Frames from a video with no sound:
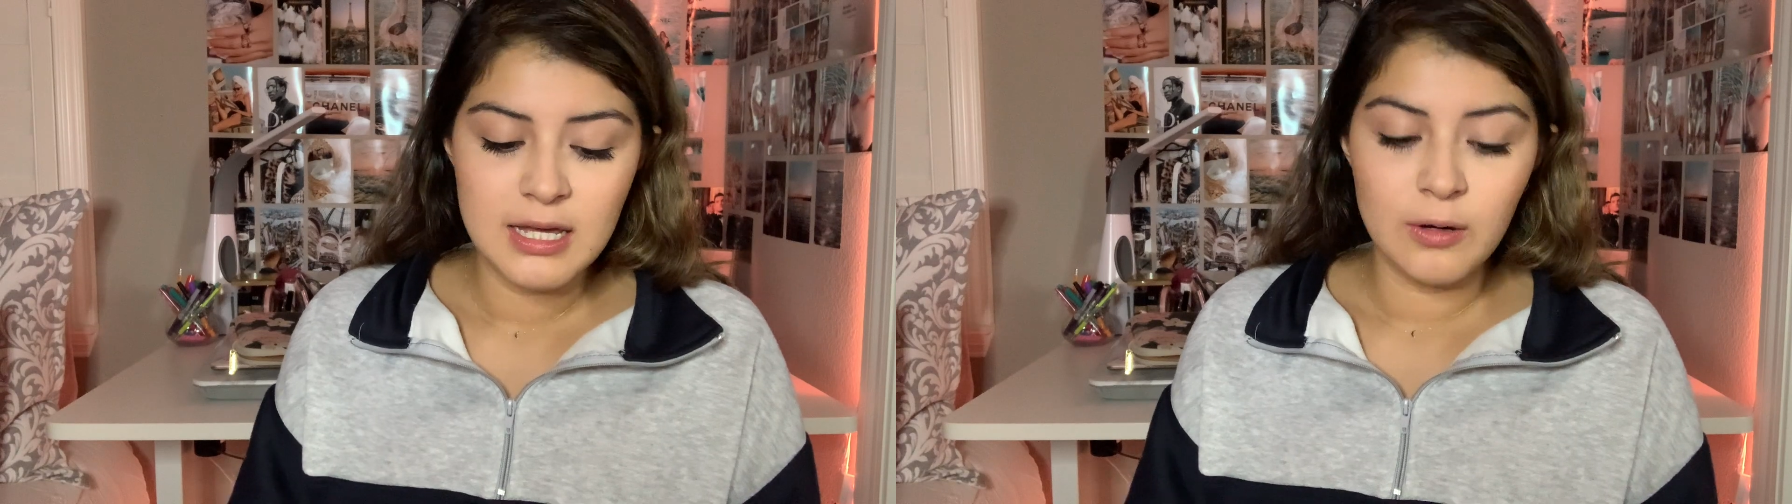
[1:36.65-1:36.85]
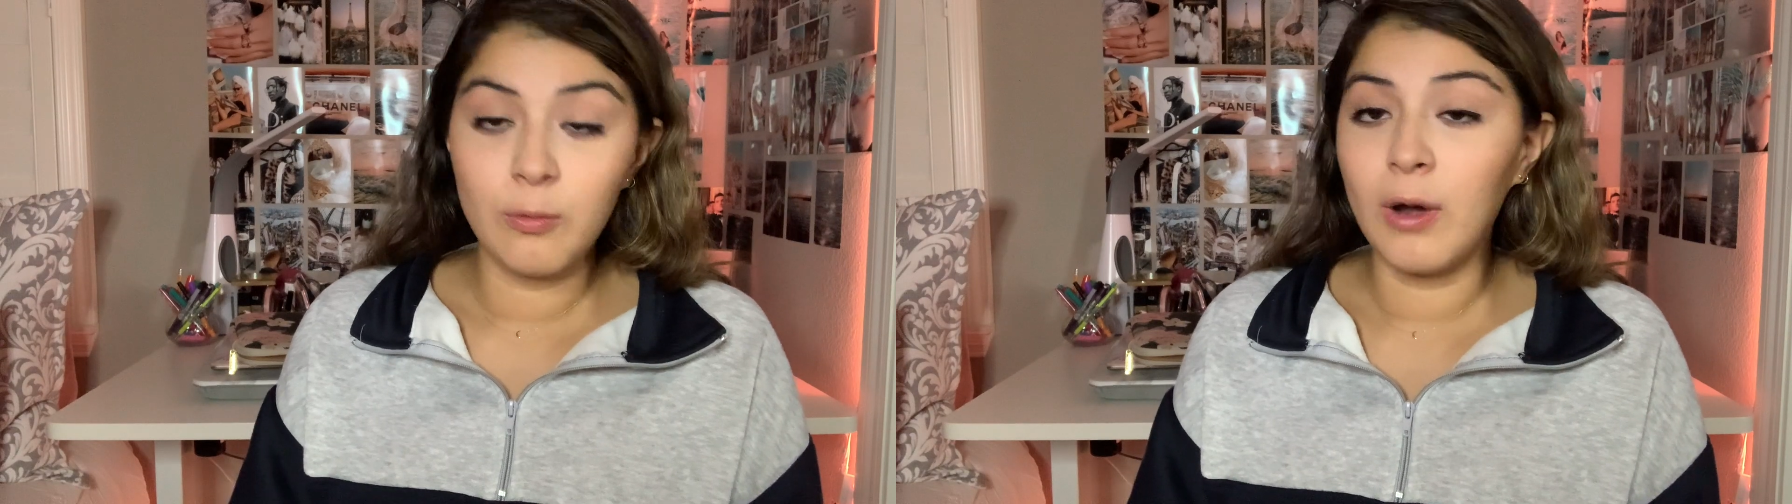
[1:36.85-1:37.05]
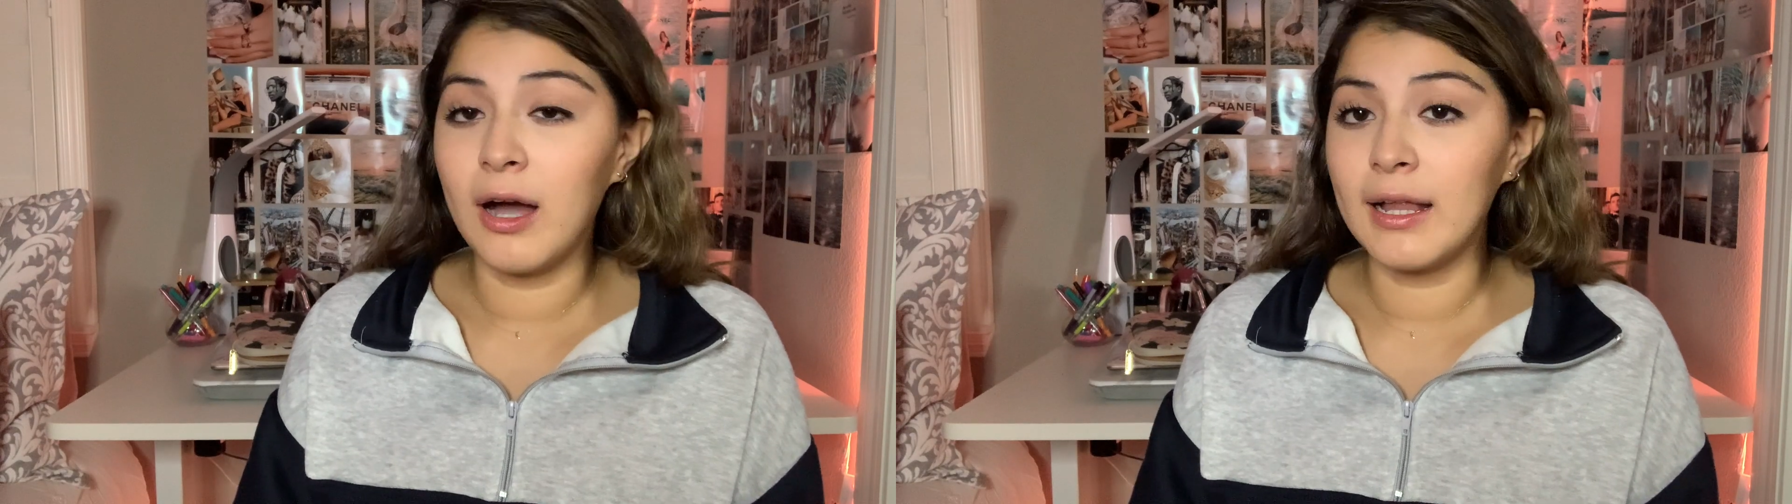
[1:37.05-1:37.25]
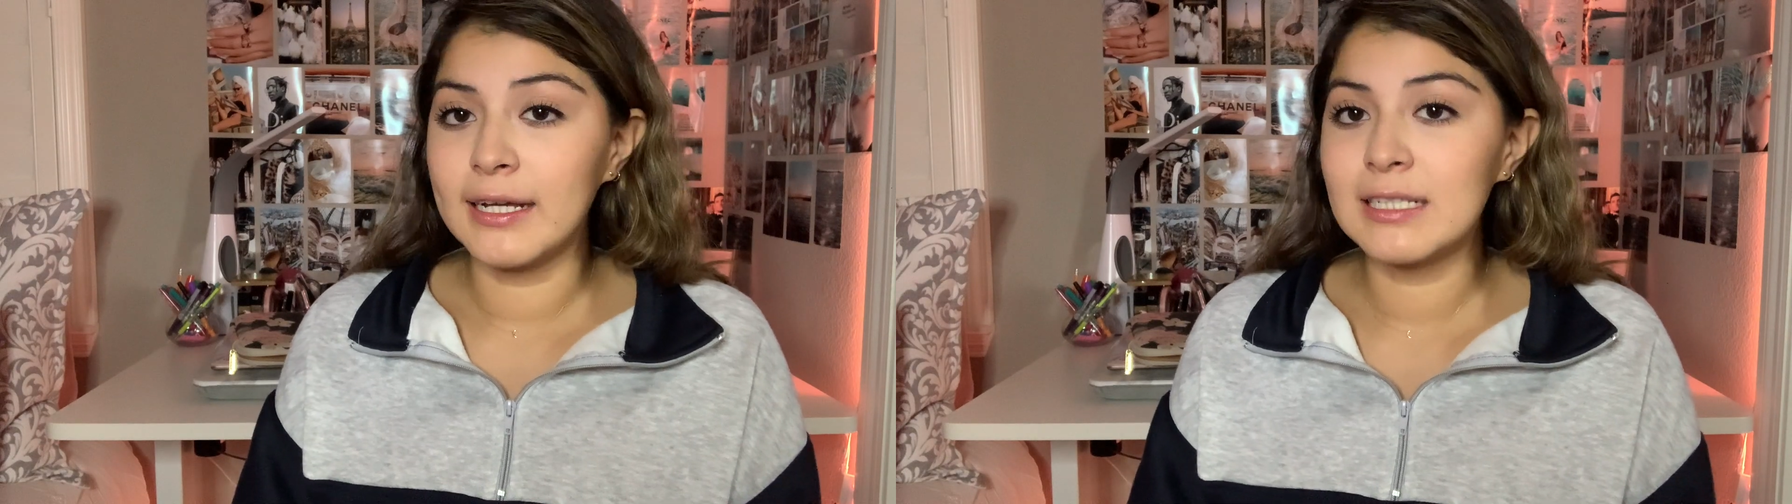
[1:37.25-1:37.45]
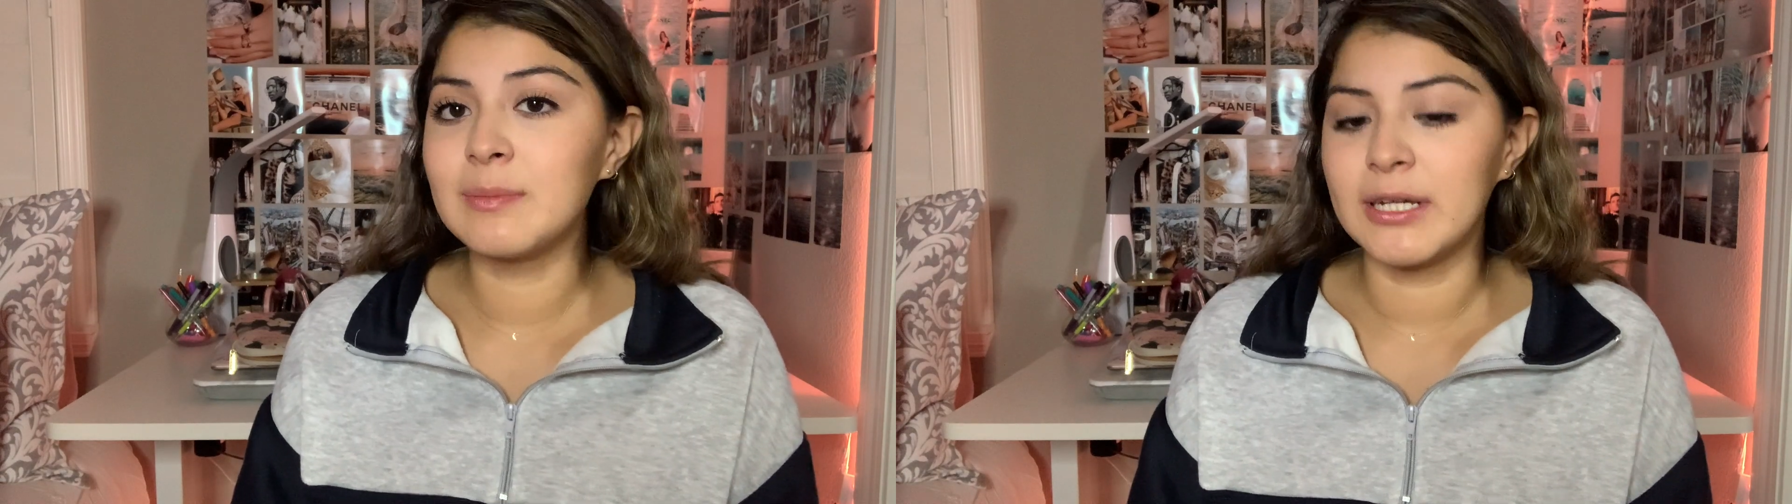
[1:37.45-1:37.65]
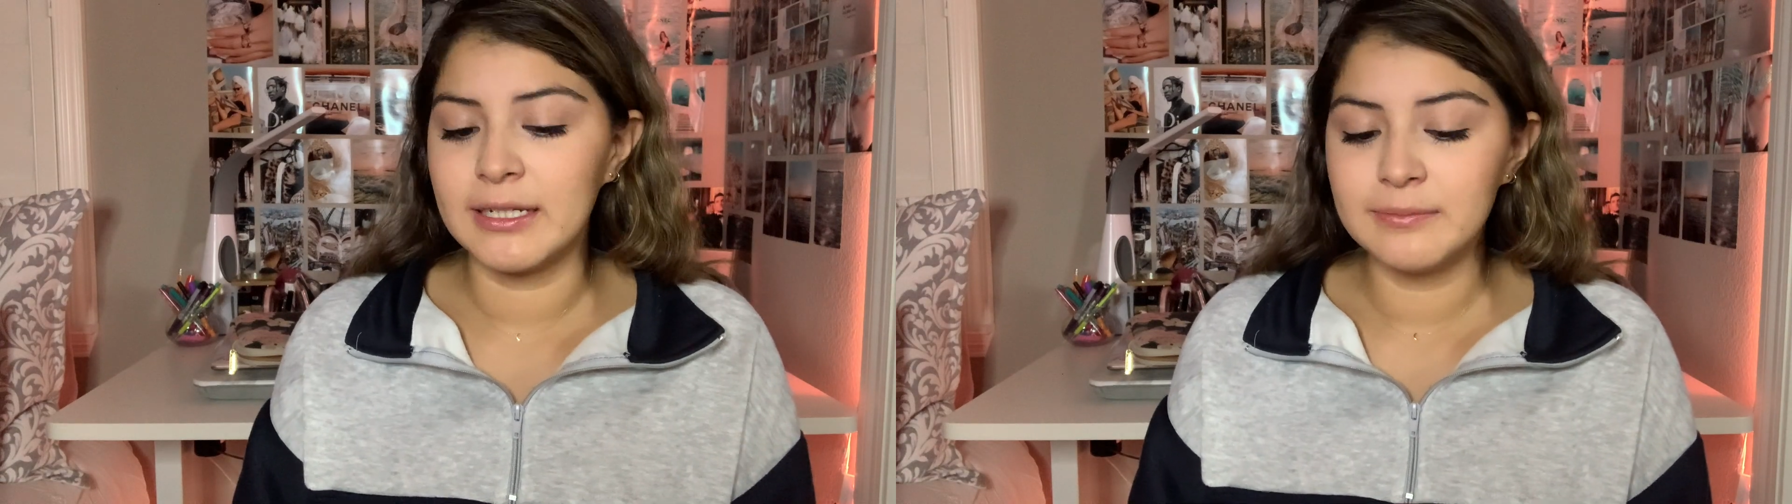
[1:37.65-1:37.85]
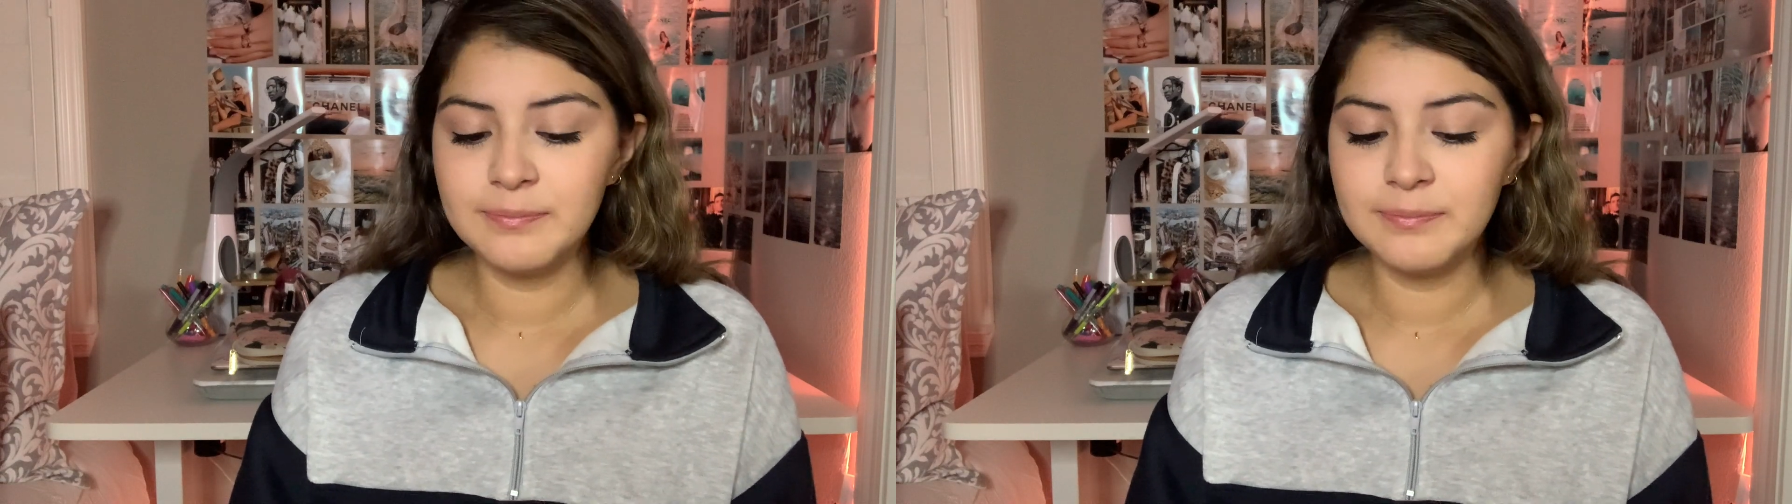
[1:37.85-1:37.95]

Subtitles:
while I explain.